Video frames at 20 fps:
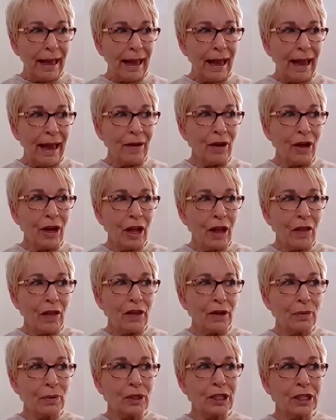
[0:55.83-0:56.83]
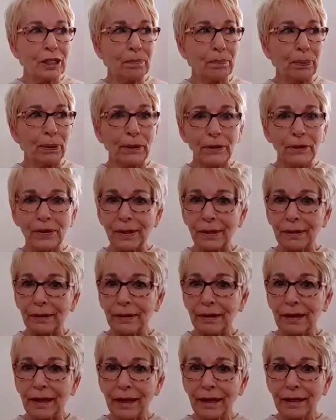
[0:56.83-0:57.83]
and there was this
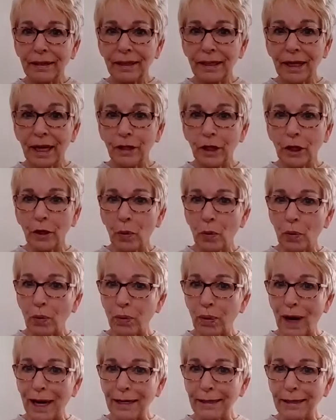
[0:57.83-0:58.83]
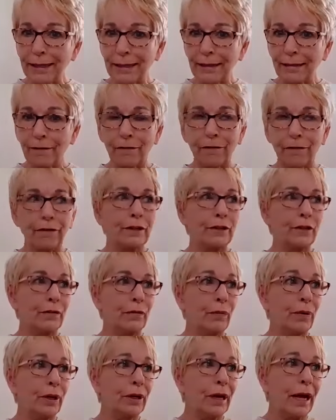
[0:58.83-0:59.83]
person standing right in front of
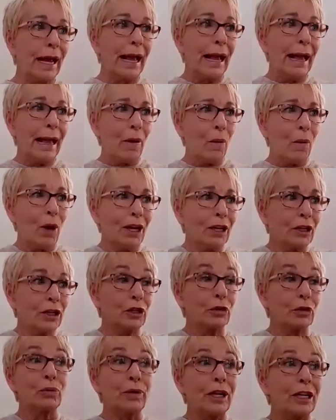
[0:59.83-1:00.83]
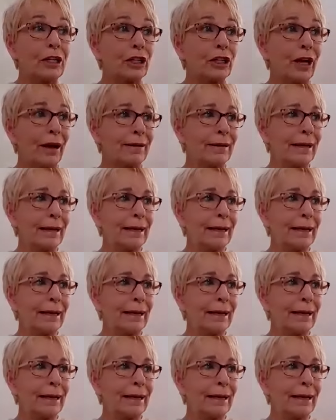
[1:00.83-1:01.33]
where I wanted to reach out